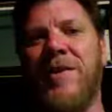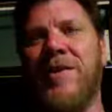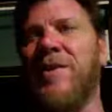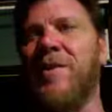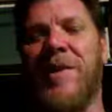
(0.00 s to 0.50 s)

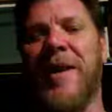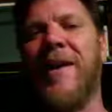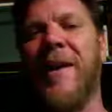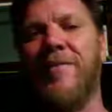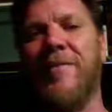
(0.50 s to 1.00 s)
steel
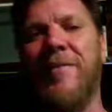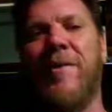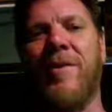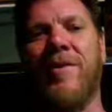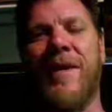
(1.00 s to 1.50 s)
cannot free
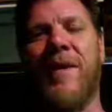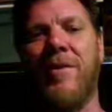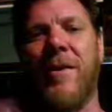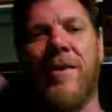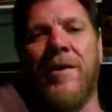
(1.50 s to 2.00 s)
fall
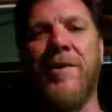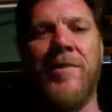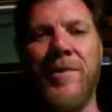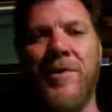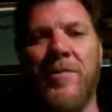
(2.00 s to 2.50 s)
down on
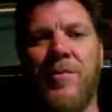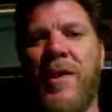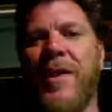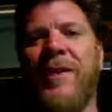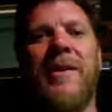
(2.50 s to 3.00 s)
under its own
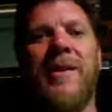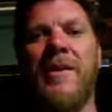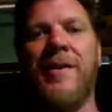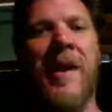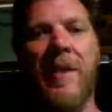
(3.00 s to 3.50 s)
weight
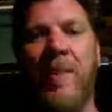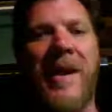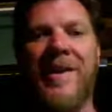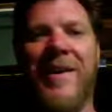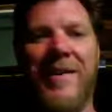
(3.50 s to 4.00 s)
and
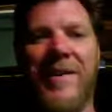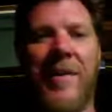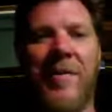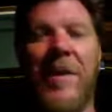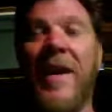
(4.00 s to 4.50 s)
pancake
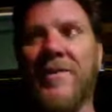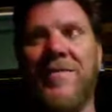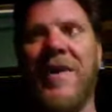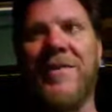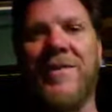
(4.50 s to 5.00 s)
down as
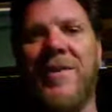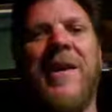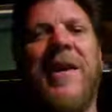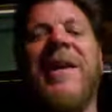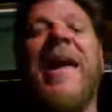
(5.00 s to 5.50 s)
fast as
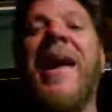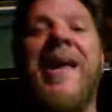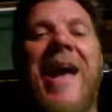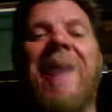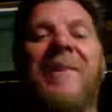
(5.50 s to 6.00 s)
it
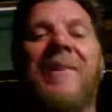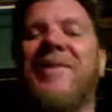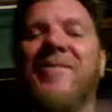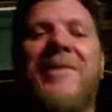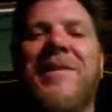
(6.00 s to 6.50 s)
can't happen. It's
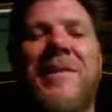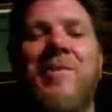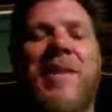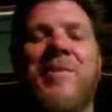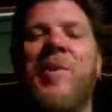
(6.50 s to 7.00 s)
physically
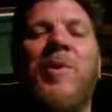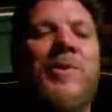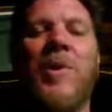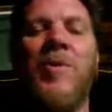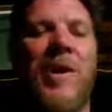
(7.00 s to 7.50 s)
impossible.
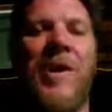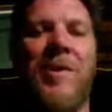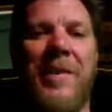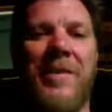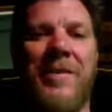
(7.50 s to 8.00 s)
Don't
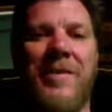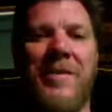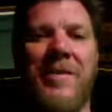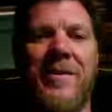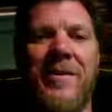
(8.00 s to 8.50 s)
comment.
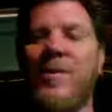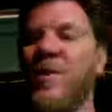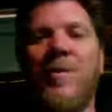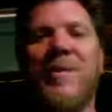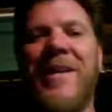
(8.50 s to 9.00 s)

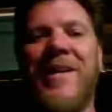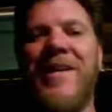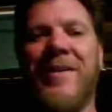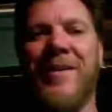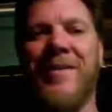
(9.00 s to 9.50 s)
Don't say
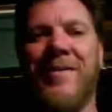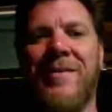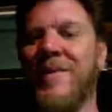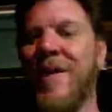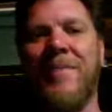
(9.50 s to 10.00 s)
anything.
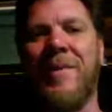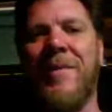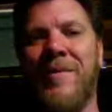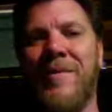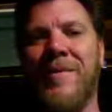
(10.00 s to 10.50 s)
Stop it.
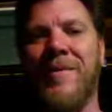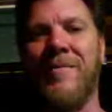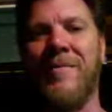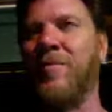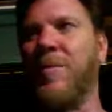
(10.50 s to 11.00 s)

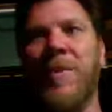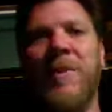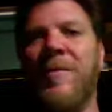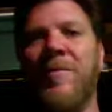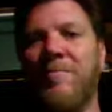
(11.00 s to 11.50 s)
Before you
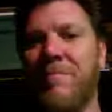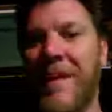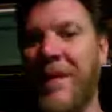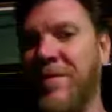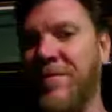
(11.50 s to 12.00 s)
even
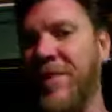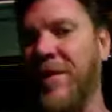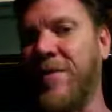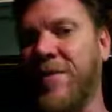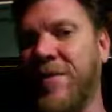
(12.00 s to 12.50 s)
get your
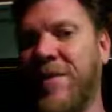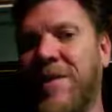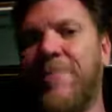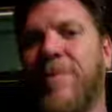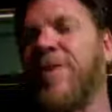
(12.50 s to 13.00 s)
fingers on the
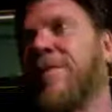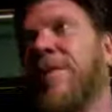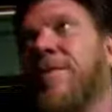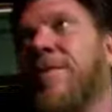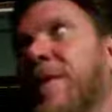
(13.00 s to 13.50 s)
typewriter,
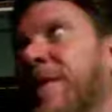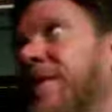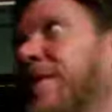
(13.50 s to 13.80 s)
don't do it.